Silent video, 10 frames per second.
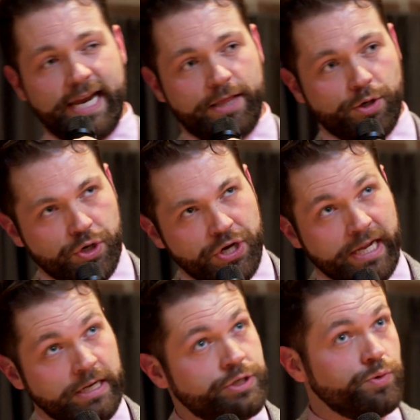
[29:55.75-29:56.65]
that I learned
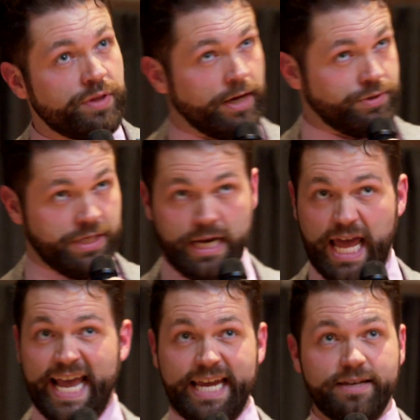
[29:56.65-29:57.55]
in
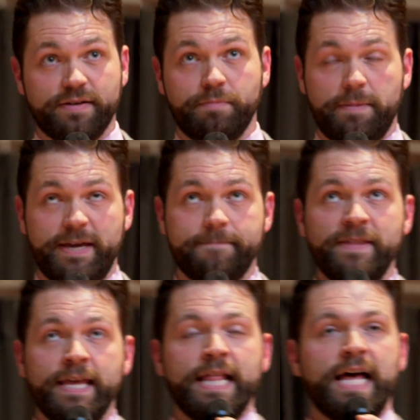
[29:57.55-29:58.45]
2008, maybe,
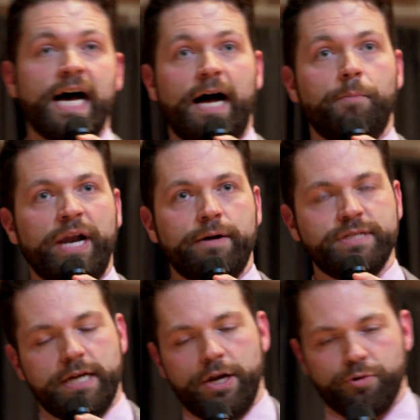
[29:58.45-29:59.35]
um, when I
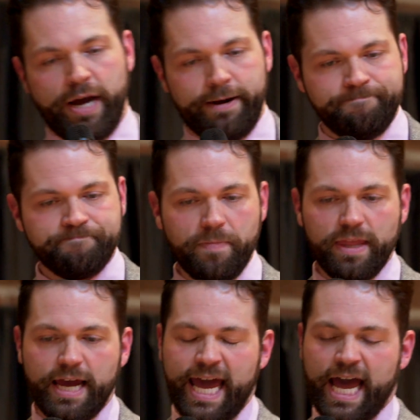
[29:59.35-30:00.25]
was in undergrad.
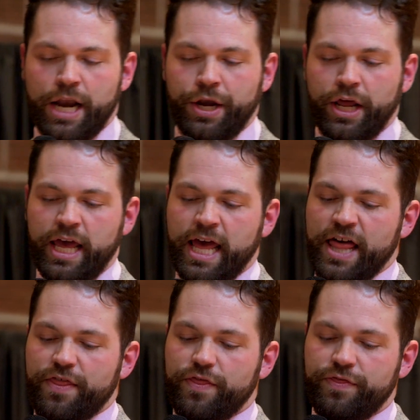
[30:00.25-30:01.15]
And
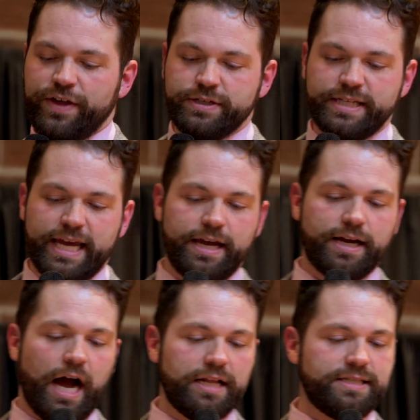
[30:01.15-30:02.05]
there's a
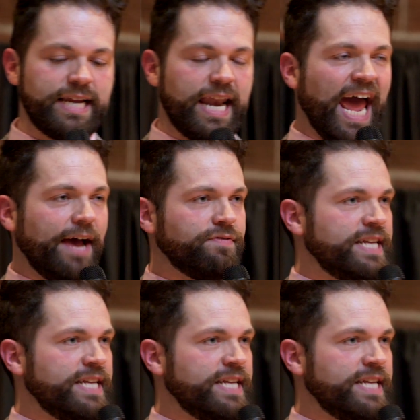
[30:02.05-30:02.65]
constant half